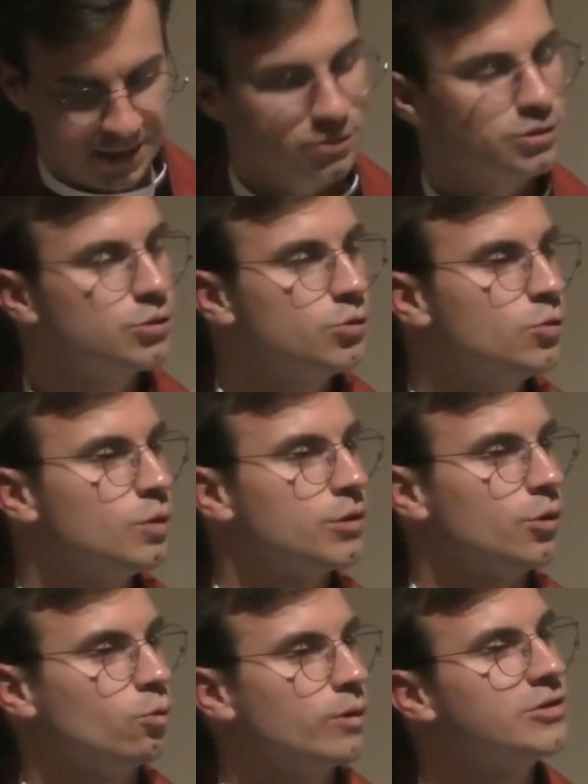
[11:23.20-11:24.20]

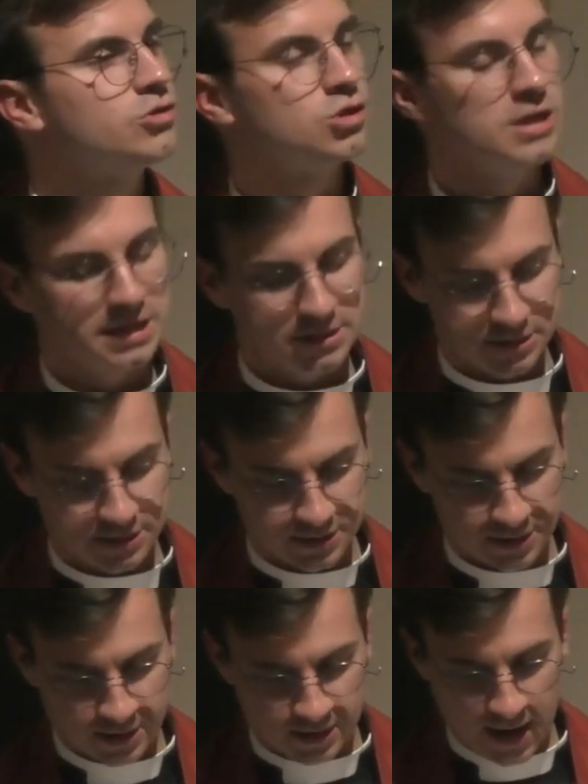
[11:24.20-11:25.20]
into the
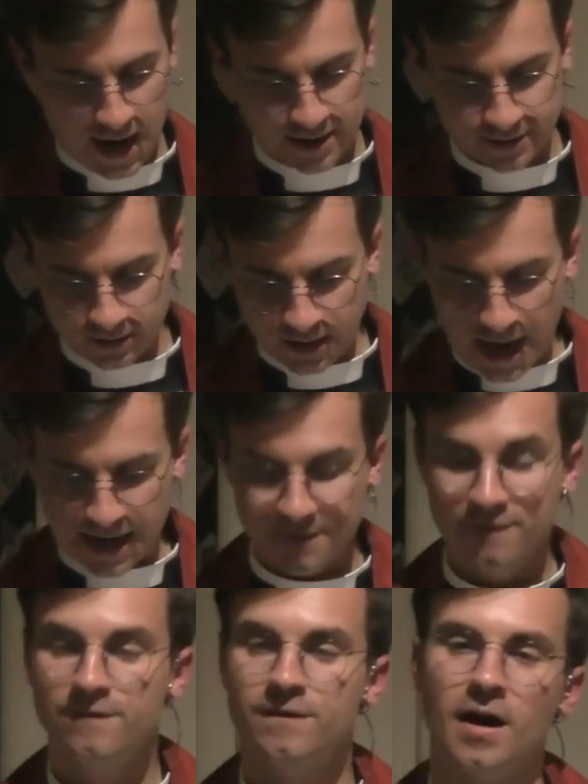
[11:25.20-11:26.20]
richness and the
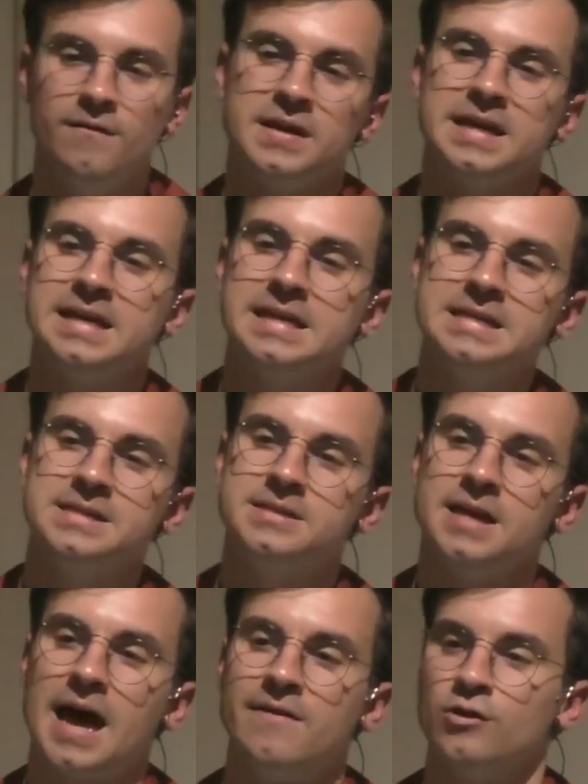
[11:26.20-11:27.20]
life of
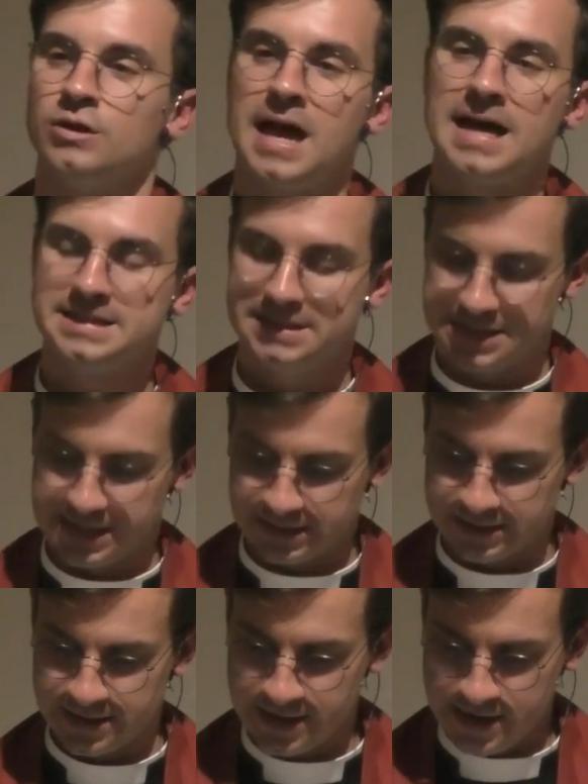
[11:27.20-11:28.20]
His
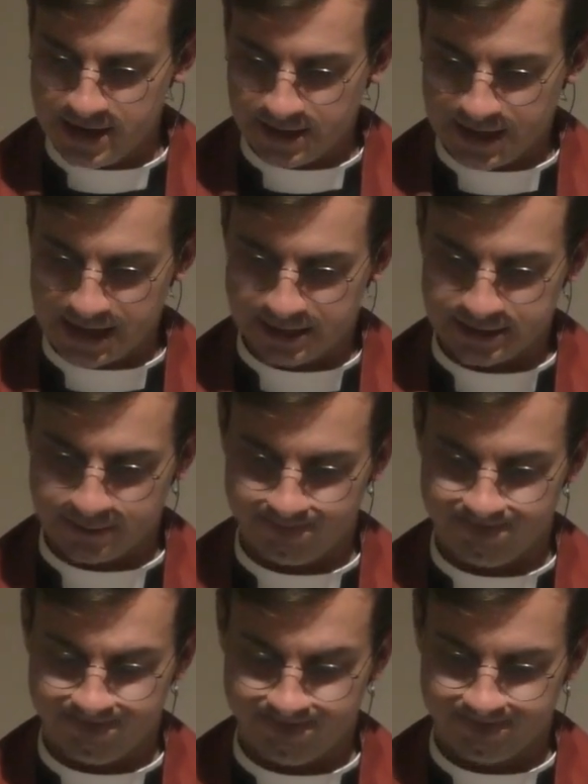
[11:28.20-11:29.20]
everlasting
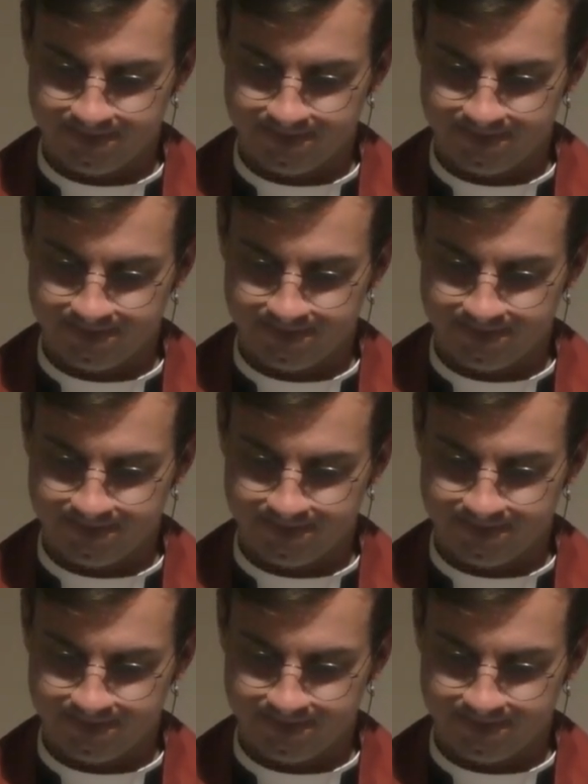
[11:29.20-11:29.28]
kingdom.